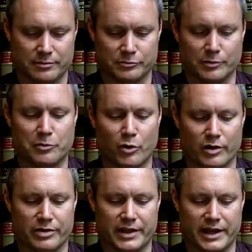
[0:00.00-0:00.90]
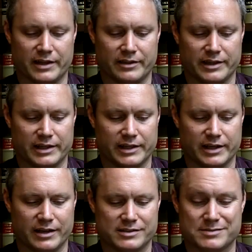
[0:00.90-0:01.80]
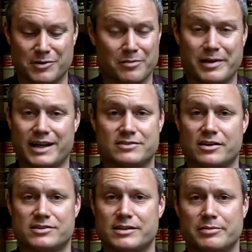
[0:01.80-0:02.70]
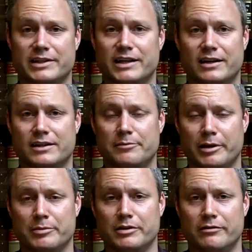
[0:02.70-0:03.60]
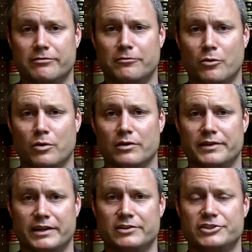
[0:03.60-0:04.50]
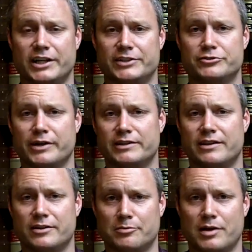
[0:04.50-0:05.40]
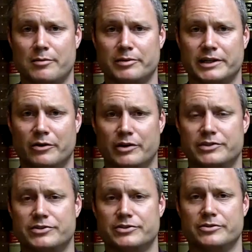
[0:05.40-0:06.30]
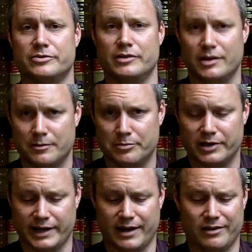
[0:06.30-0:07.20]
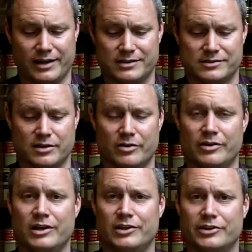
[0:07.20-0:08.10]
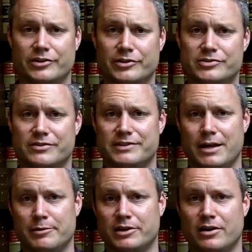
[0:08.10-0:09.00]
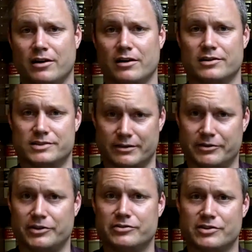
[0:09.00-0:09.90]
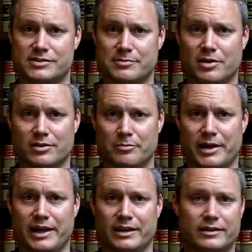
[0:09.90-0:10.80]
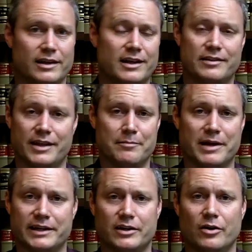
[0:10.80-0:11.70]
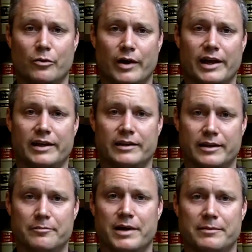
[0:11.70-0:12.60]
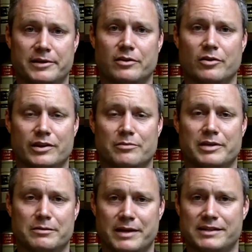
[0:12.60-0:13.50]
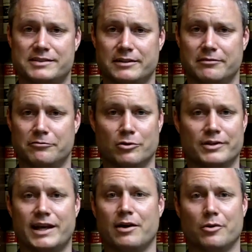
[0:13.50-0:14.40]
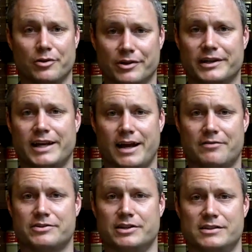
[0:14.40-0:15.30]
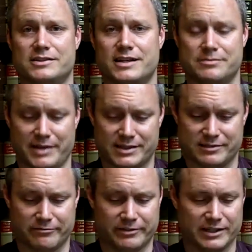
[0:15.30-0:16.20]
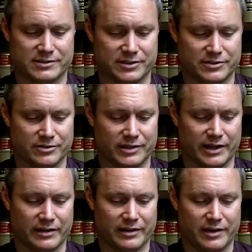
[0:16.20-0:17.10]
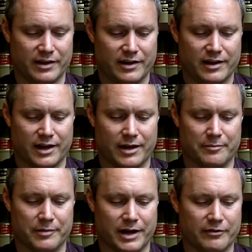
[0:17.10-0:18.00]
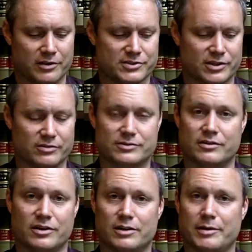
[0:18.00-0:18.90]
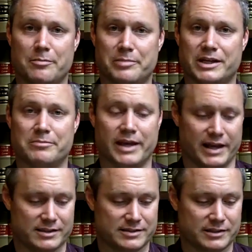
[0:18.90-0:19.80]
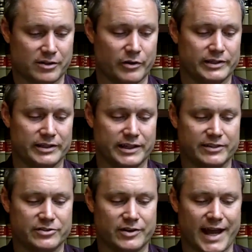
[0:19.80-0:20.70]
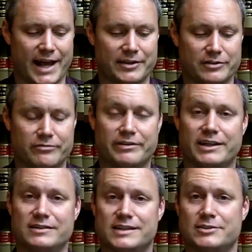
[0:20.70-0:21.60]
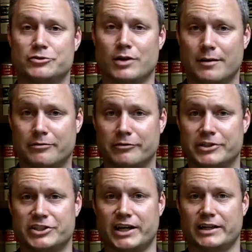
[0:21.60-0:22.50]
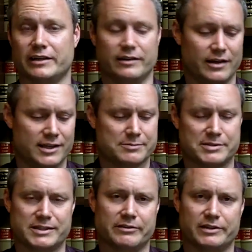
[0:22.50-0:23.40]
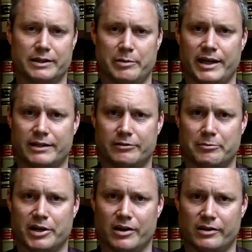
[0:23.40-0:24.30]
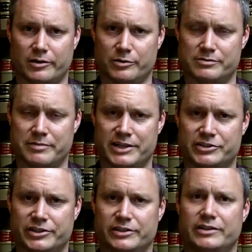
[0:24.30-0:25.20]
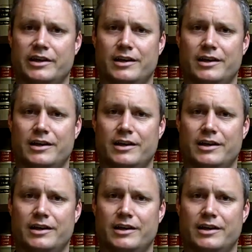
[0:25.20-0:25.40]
report that the small banks are simply not going to be able to afford the interchange rate that they're probably going to put out, and so your use of debit cards, if you use a smaller bank, that might go away. It might be that only the big banks can afford that, or they're going to have to assess massive fees to do that. I've also heard about big banks going to need to add new fees and drop free checking. Specifically, Bank of America was mentioned